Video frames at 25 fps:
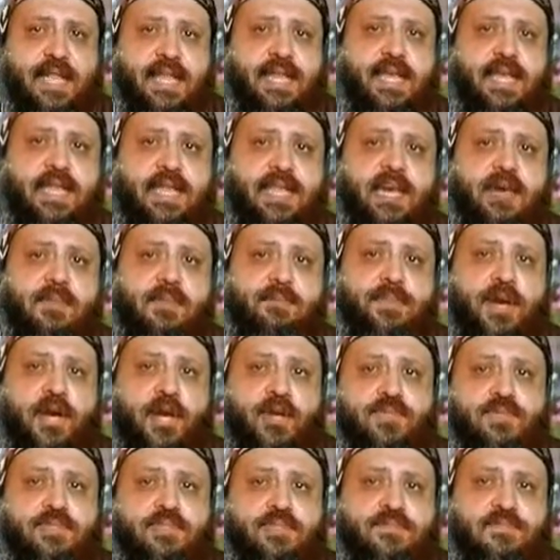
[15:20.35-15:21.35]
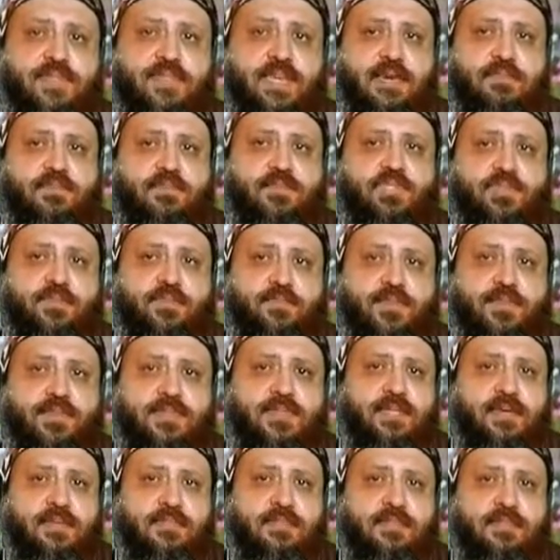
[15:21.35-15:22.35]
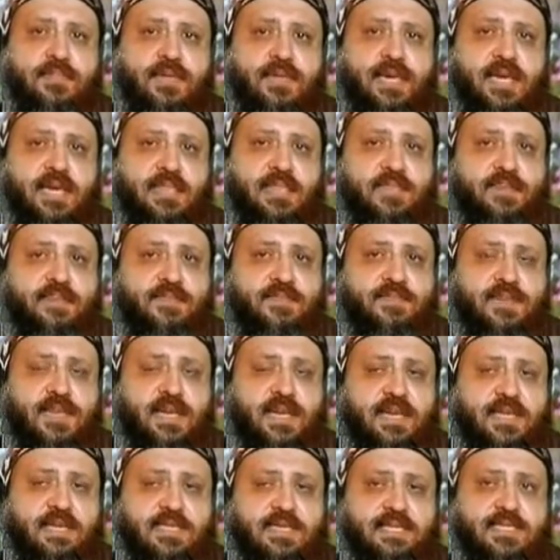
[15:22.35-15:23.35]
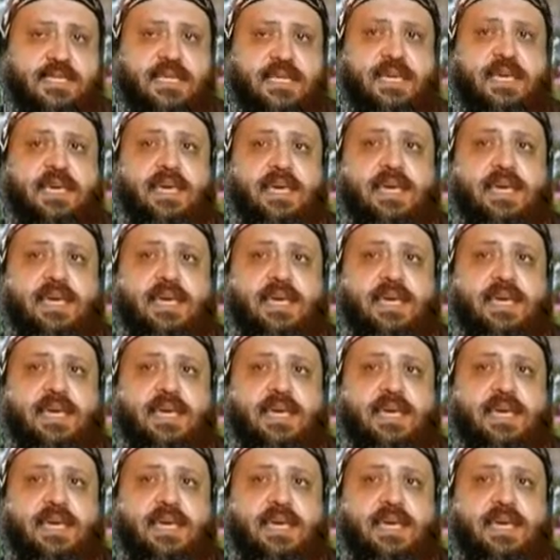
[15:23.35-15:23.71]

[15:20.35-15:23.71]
and allows both of them to put them in their fingers.